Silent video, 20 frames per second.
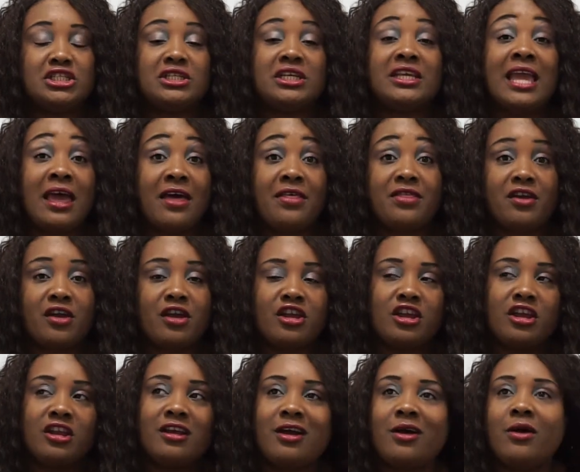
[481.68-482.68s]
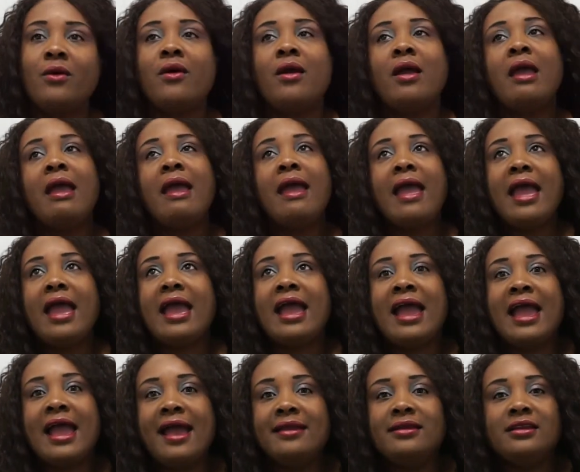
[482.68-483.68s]
together, you know,
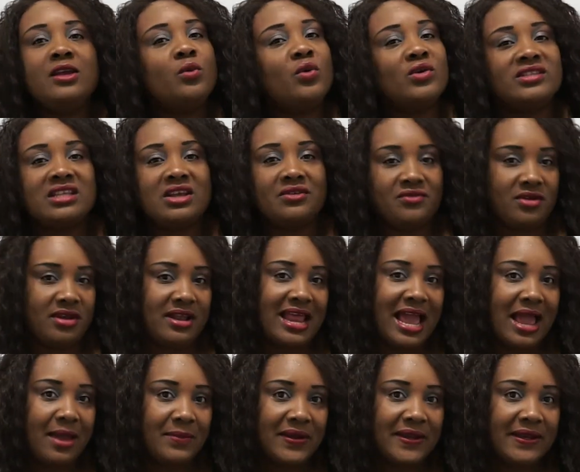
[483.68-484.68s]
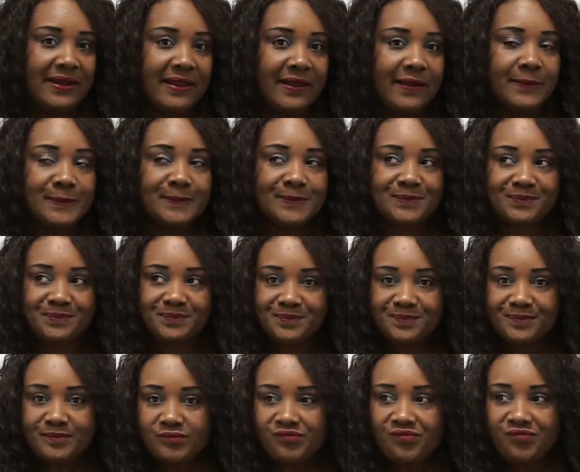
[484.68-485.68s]
and he was never a liability.
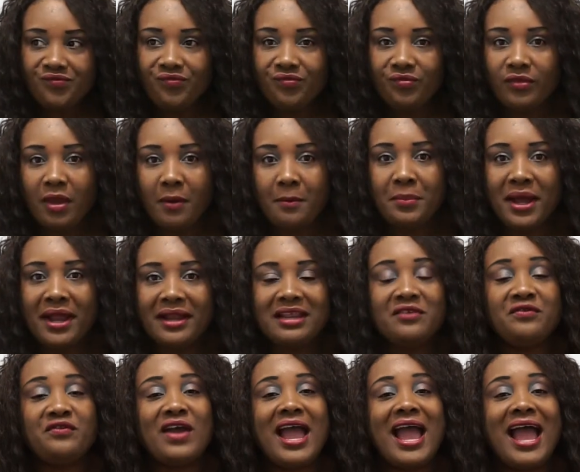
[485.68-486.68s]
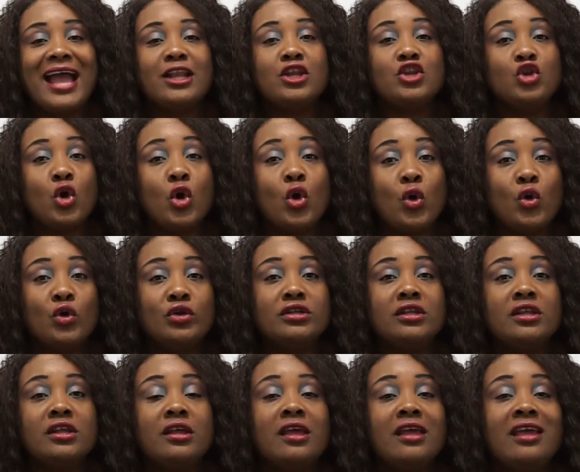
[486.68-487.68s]
But if I had
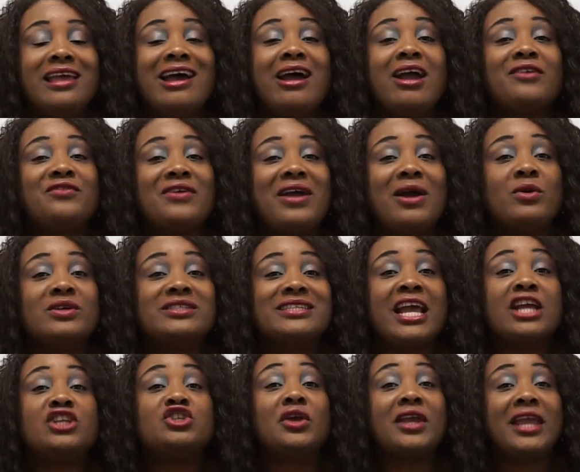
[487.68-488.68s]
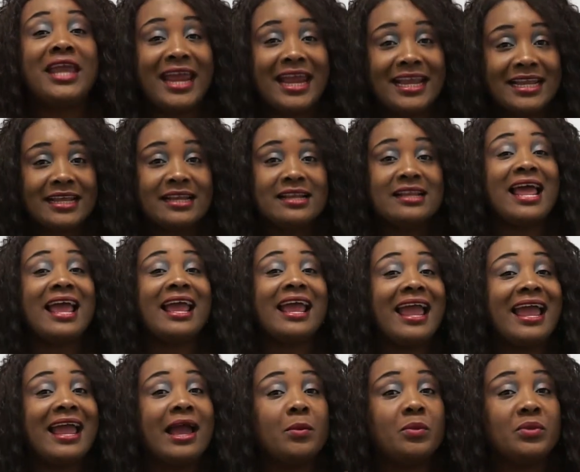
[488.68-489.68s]
known, if I was educated like
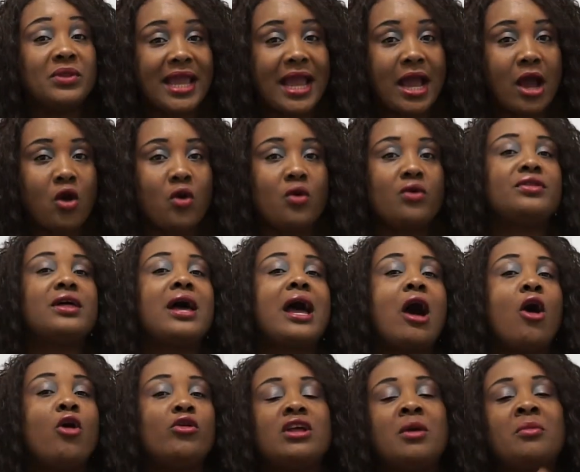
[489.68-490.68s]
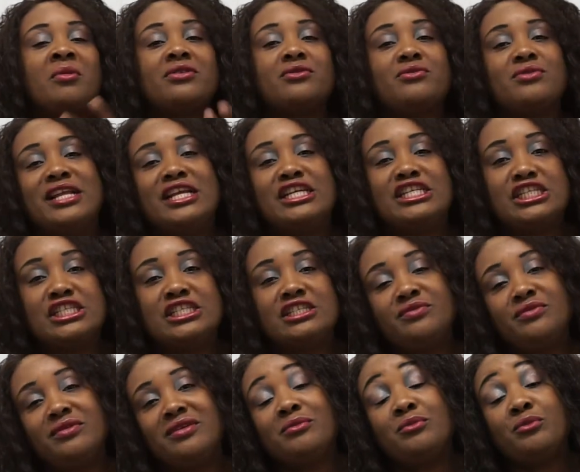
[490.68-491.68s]
I am now, the outcome of the
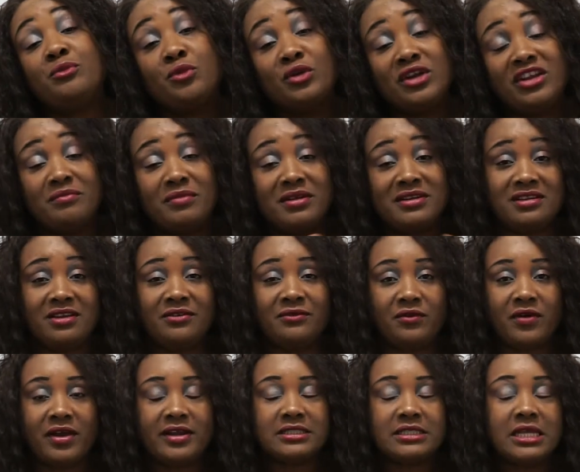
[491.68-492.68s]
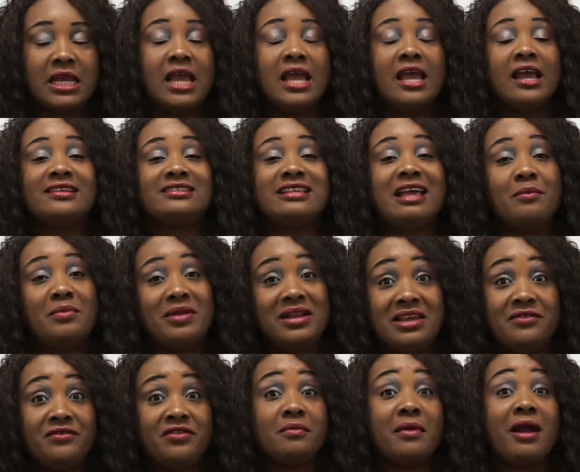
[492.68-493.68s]
relationship would have been different. Because I
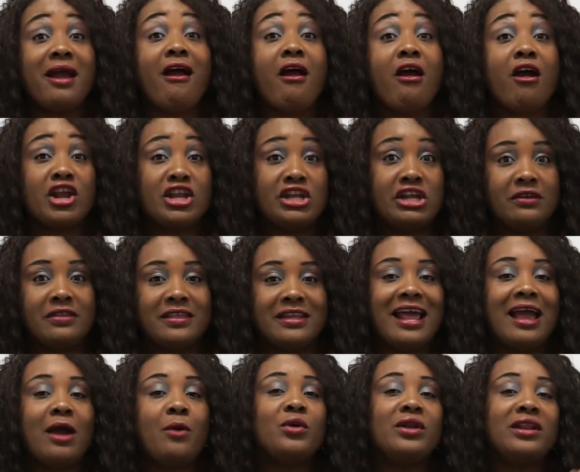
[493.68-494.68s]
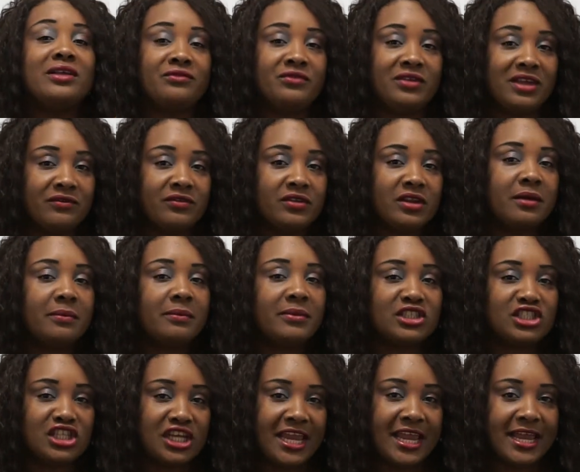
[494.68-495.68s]
believe in my heart now that I would have given him a
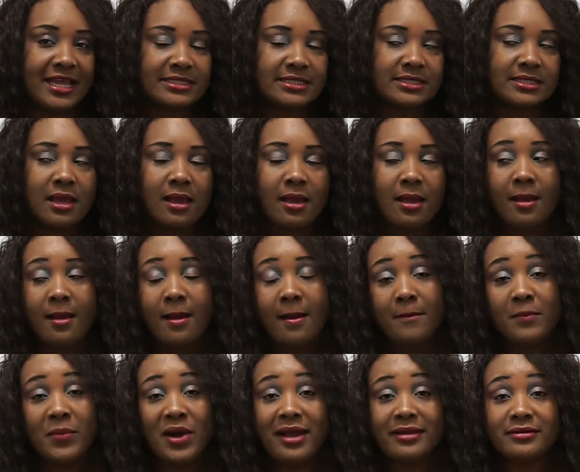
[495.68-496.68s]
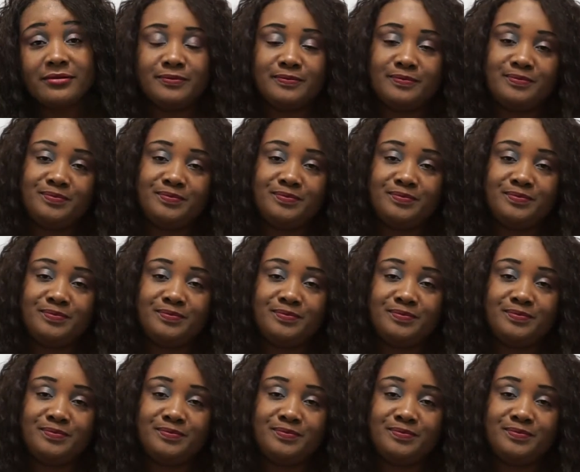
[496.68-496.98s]
chance. But